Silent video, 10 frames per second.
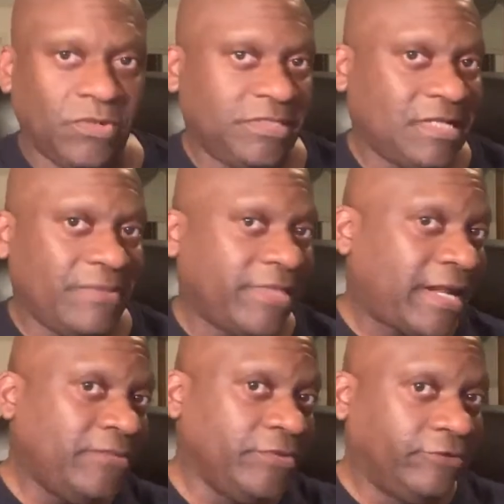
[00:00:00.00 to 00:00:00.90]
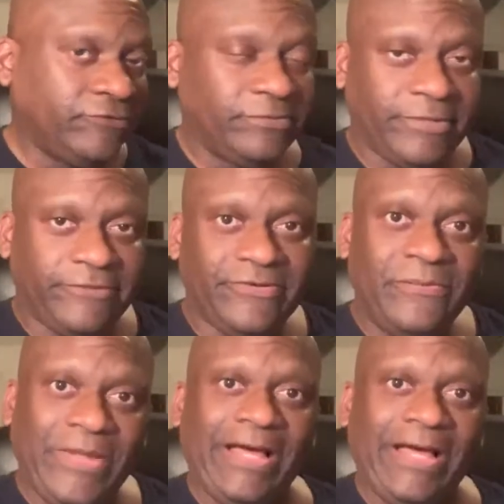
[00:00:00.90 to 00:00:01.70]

one time that I went over with my friend